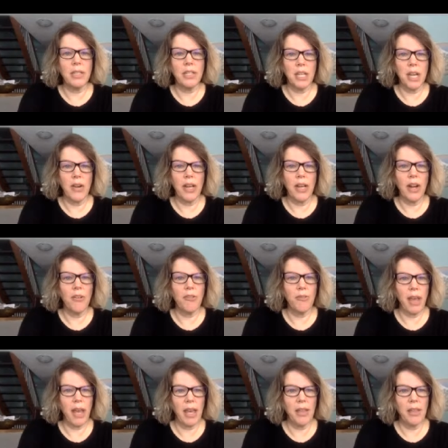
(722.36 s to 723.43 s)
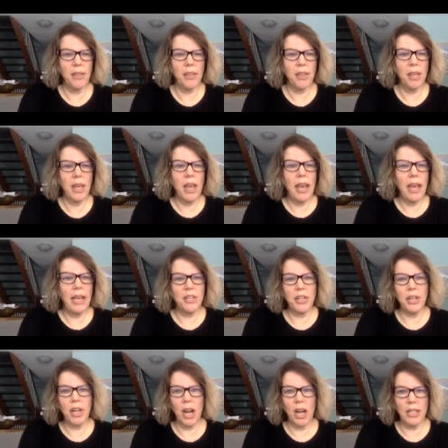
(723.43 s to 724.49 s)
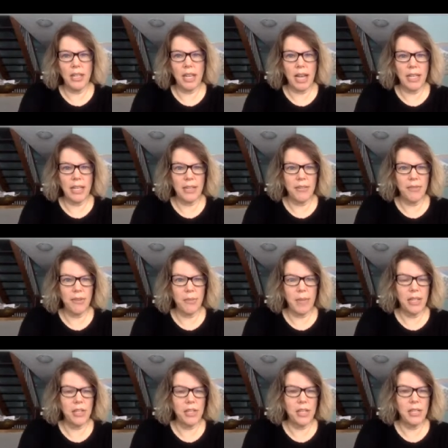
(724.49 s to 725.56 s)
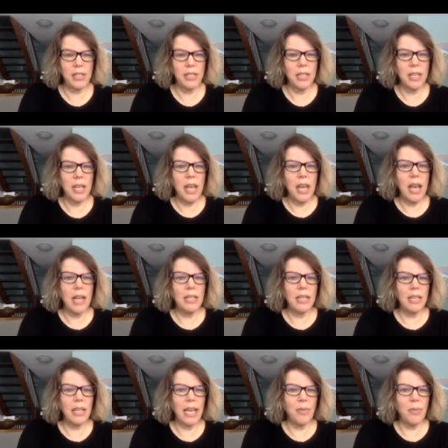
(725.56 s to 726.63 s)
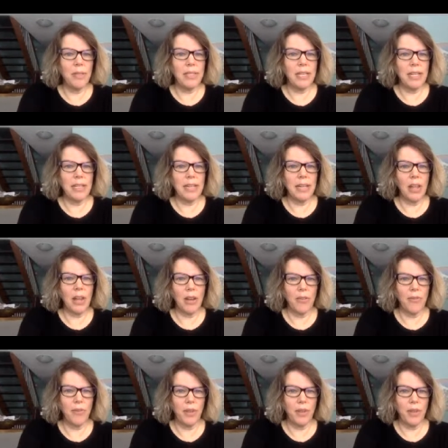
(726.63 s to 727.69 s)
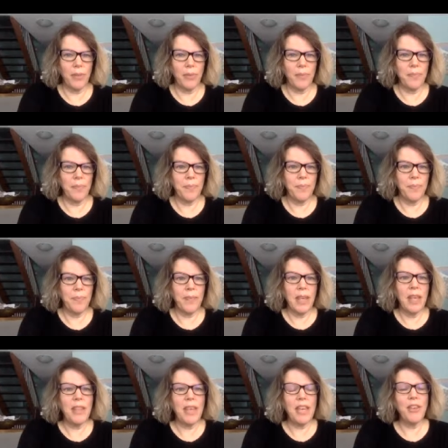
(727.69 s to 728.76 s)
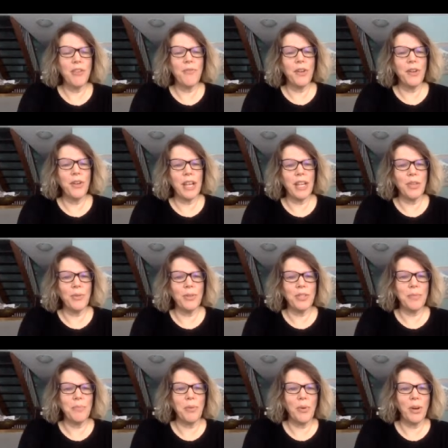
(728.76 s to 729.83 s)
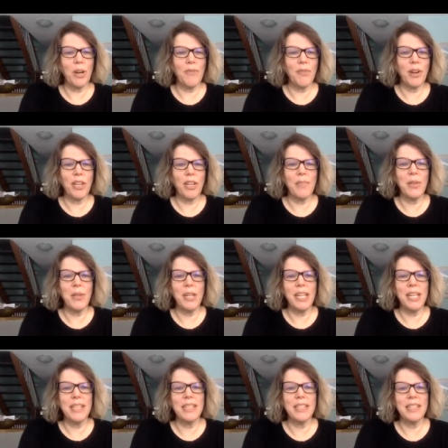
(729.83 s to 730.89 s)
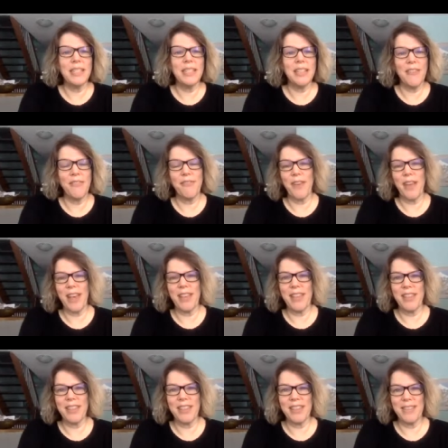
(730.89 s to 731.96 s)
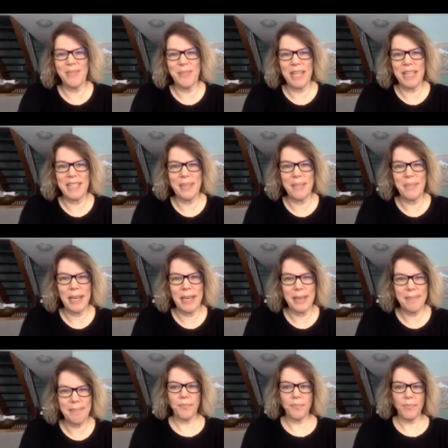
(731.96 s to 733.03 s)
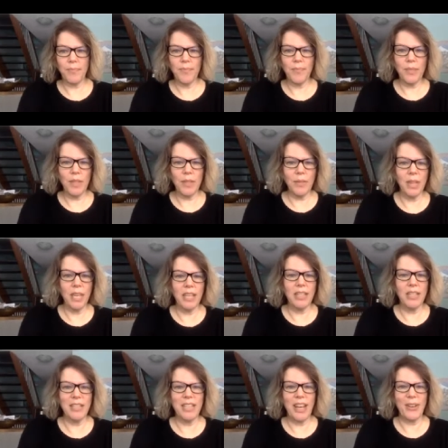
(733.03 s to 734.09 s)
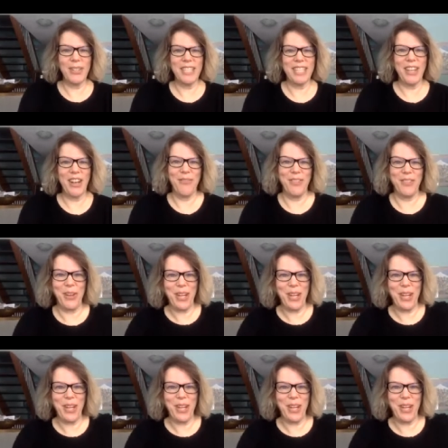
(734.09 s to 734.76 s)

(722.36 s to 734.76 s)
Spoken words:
Sharing Our Faith and your contact information, and Elaine will send it along for you. Thank you for your annual support of our communities of faith. Blessed be. You can now sing the offertory.